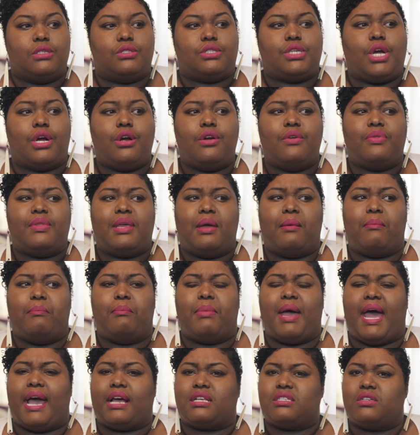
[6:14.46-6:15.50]
turn their
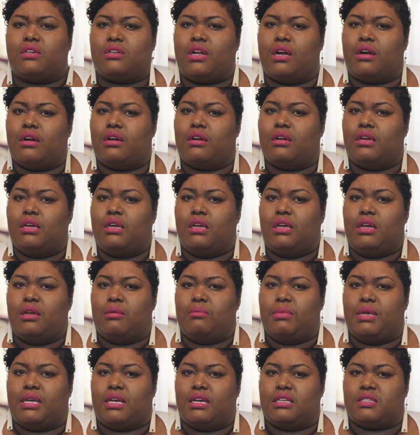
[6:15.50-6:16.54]
backs on her
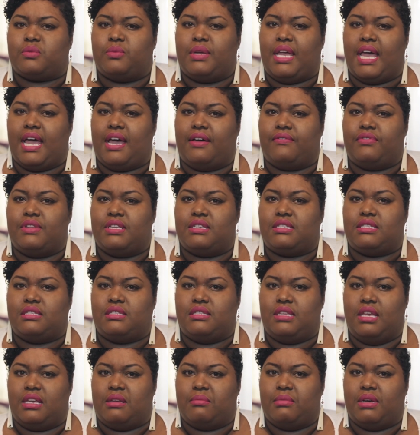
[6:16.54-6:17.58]
because we have this
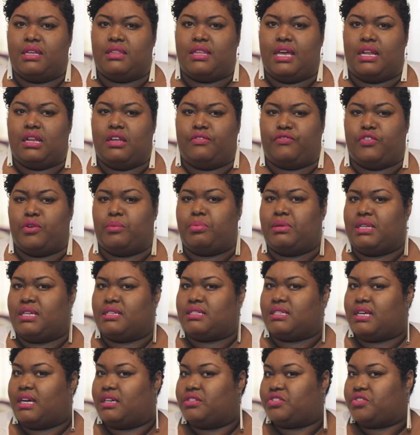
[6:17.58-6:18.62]
stigma that if you're
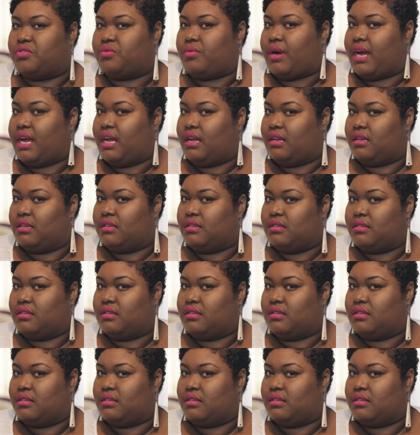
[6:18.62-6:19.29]
plus size, you're right.